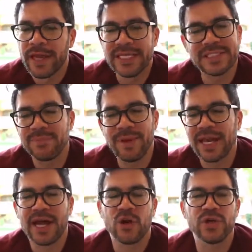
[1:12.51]
He said,
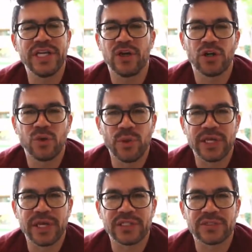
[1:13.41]
man, I don't eat on the
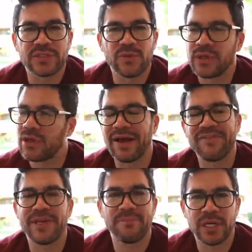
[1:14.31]
weekends. We don't
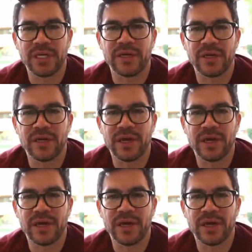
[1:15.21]
have any money.